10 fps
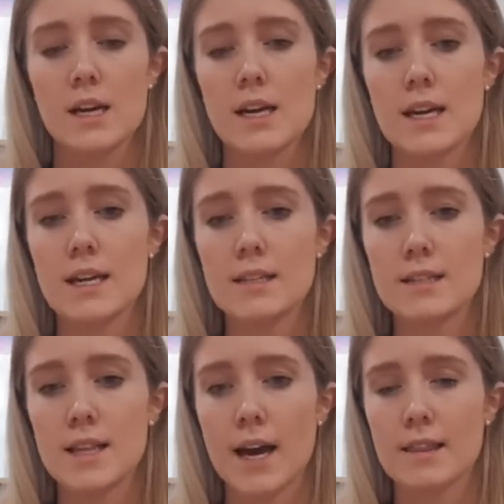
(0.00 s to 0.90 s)
is
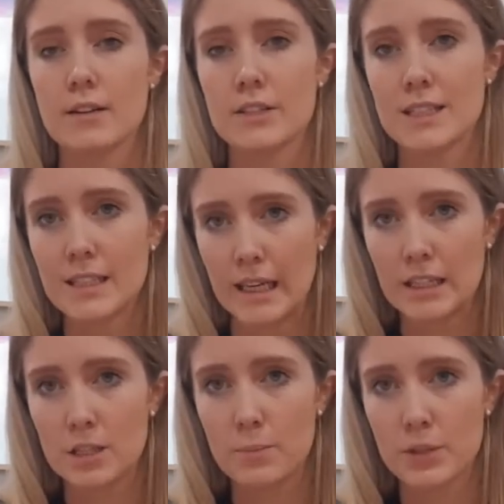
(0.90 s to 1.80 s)
that there is a
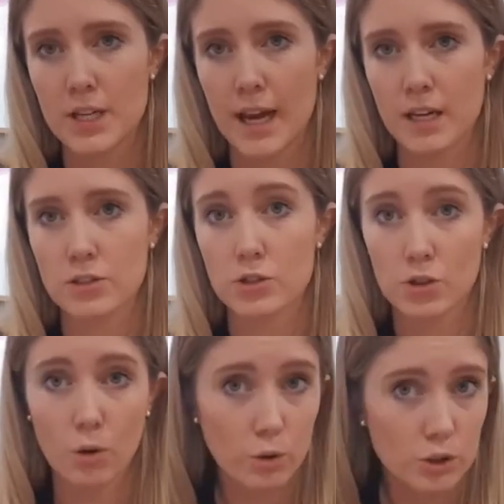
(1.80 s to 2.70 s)
need to protect
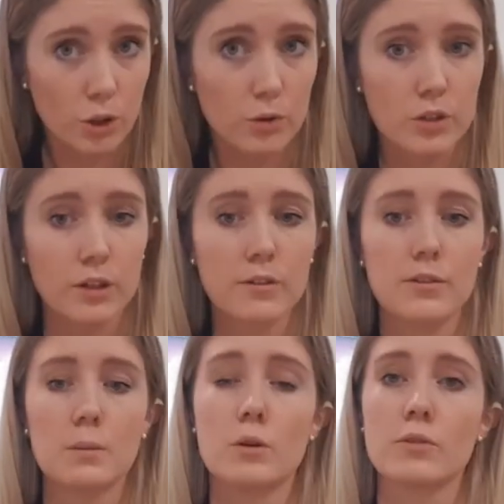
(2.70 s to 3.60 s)
all children
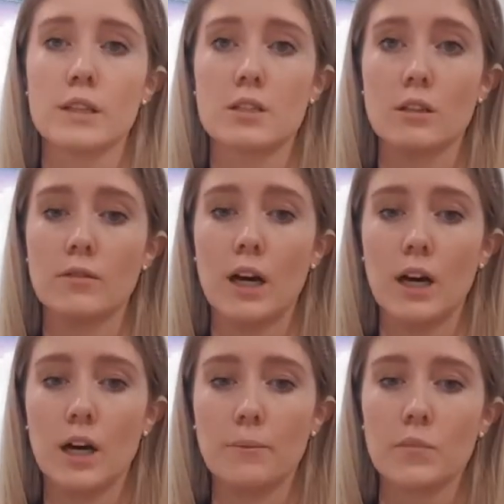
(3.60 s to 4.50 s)
from a risk of
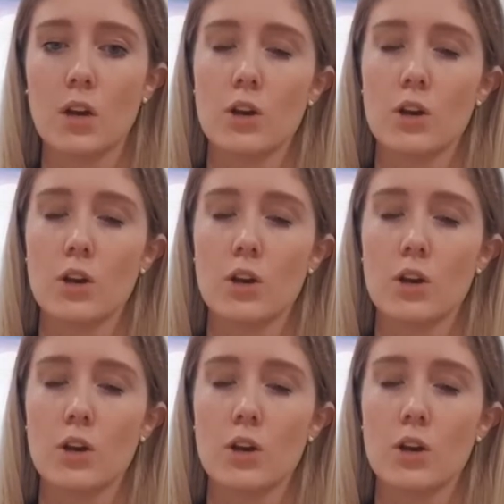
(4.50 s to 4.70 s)
harm.